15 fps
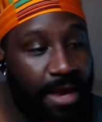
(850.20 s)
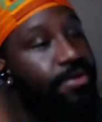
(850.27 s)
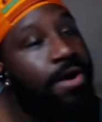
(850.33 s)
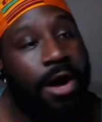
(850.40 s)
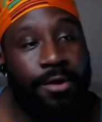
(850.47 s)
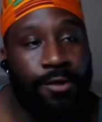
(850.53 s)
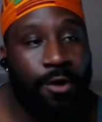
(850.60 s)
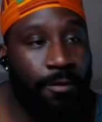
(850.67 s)

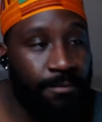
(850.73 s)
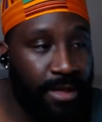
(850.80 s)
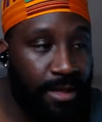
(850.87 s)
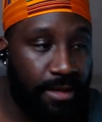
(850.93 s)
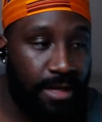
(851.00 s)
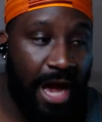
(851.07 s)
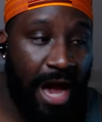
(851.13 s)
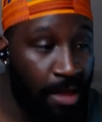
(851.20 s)
y'all know me.
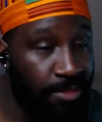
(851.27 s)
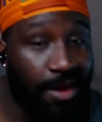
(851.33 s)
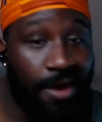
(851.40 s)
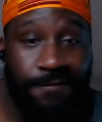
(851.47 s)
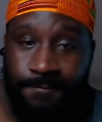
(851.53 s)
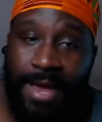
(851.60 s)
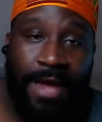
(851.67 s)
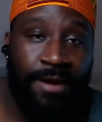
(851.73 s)
I
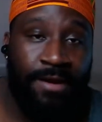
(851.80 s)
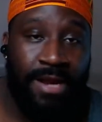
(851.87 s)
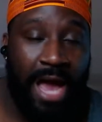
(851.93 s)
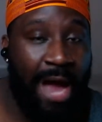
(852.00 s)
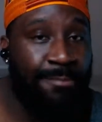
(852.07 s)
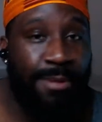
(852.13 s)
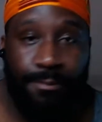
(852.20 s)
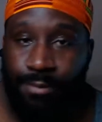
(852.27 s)
love Madden.
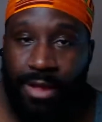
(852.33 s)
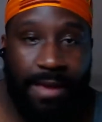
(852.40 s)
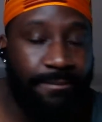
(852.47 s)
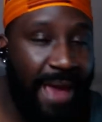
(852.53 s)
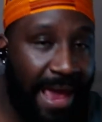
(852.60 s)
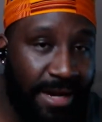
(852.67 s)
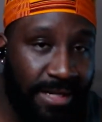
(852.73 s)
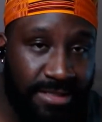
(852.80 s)
I've been playing
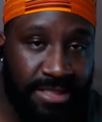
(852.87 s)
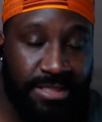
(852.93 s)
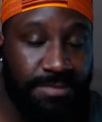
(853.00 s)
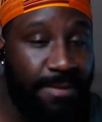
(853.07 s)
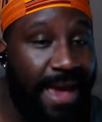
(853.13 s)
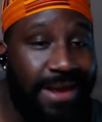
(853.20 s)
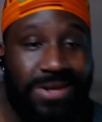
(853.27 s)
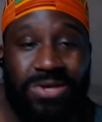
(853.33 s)
Madden since
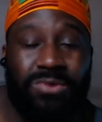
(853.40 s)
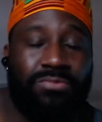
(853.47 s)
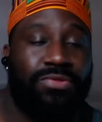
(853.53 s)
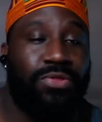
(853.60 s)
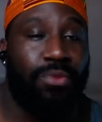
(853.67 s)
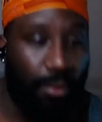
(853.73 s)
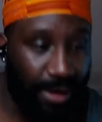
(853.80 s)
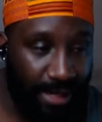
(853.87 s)
Madden
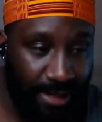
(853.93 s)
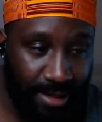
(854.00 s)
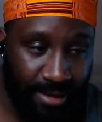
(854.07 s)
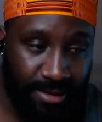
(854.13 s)
03,